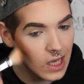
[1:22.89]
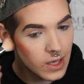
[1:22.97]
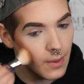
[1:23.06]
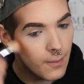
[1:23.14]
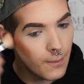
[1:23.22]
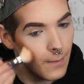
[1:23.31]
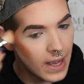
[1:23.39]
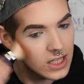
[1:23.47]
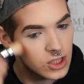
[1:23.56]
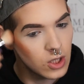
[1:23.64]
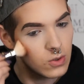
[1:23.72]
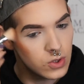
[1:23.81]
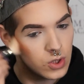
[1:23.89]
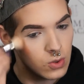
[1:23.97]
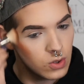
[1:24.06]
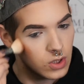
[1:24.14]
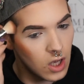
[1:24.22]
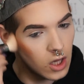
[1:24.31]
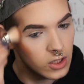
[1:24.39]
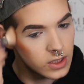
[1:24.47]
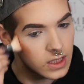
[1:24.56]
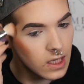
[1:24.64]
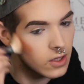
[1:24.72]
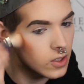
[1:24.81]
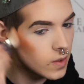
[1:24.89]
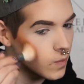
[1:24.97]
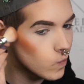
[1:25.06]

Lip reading: kind of mesh those two colors together.